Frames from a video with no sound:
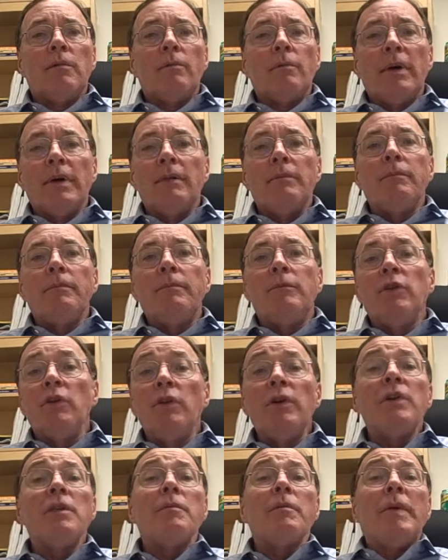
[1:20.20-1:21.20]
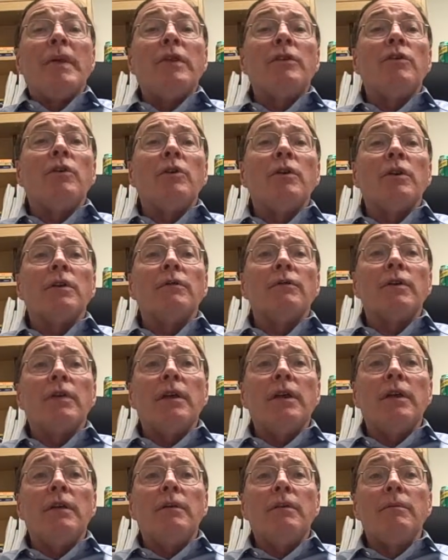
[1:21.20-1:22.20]
But doing them
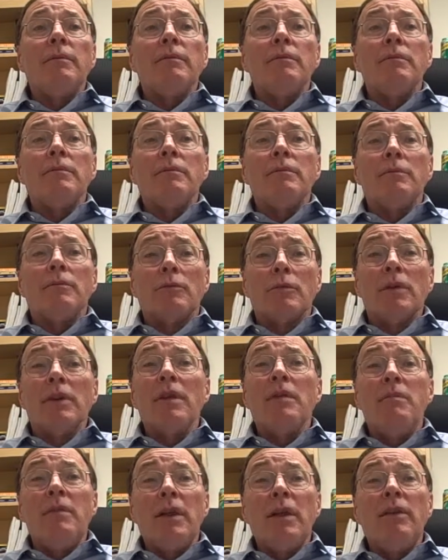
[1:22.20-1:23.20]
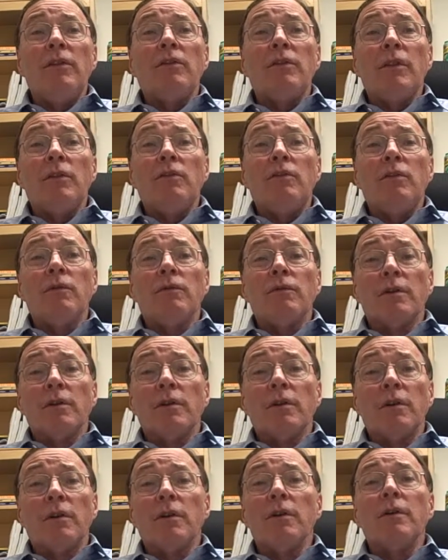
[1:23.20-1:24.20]
intuitively really means that you've
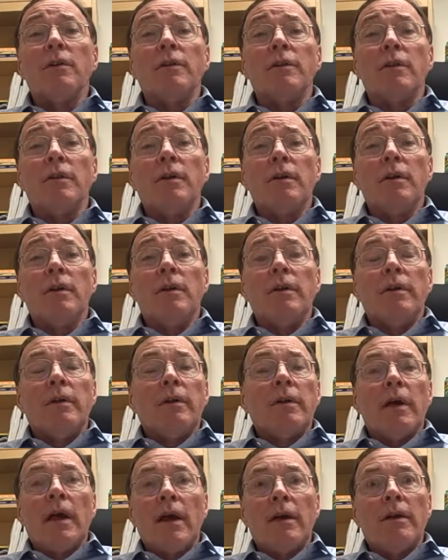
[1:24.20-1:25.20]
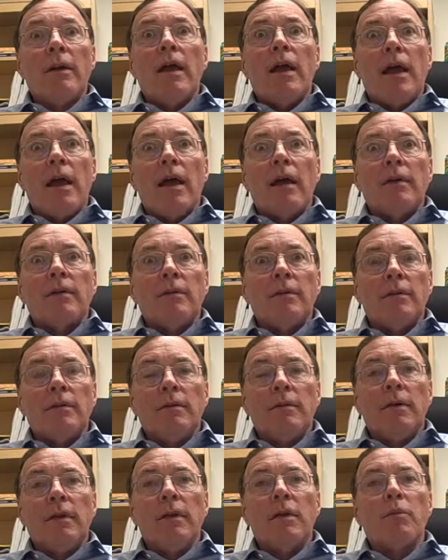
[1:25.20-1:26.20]
learned how to act
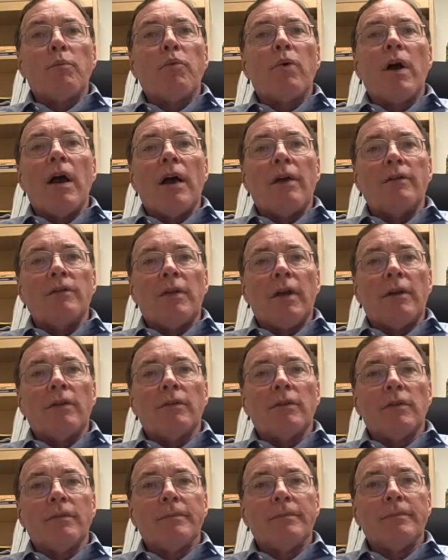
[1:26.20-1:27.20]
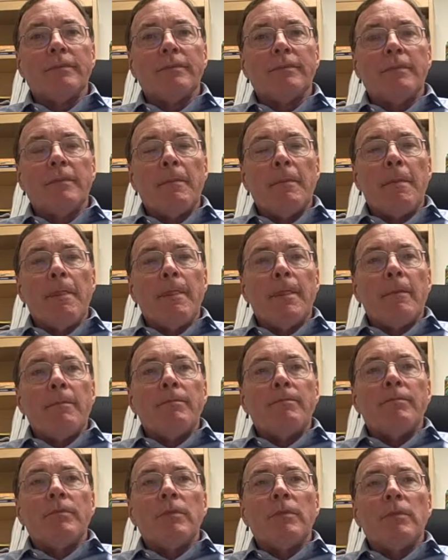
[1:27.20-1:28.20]
in a process.
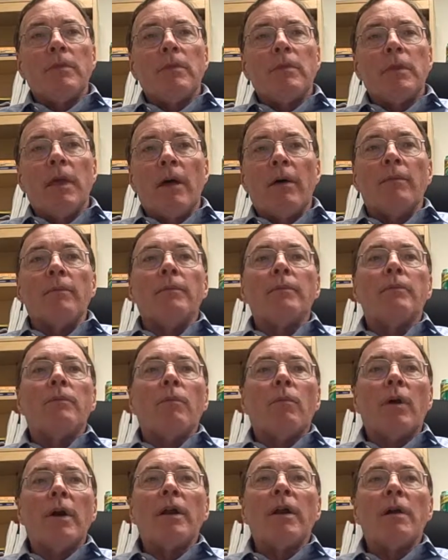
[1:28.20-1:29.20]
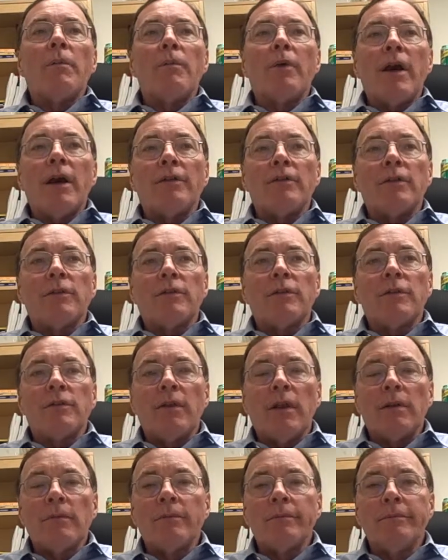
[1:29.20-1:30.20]
Now, what are processes
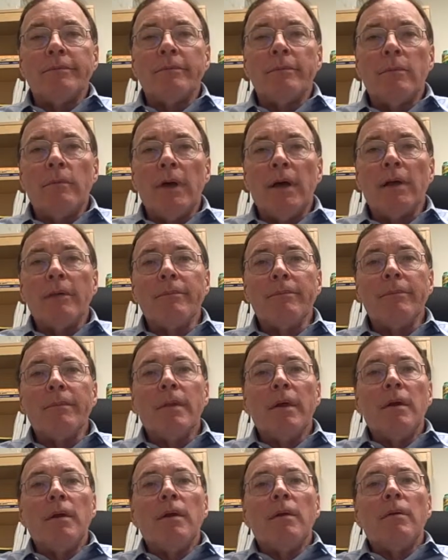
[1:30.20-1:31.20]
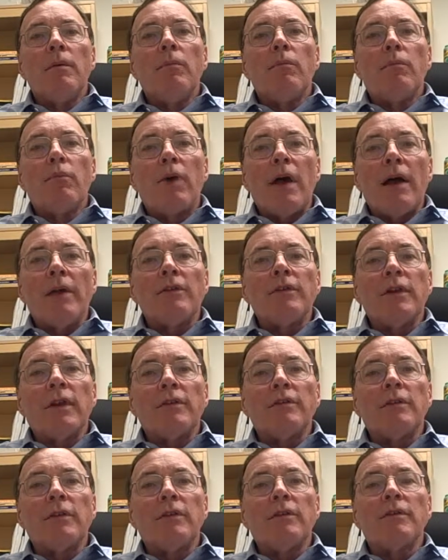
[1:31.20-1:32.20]
then? Well,
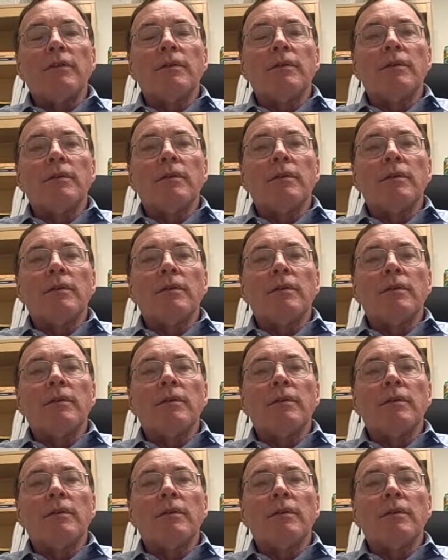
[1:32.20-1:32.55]
processes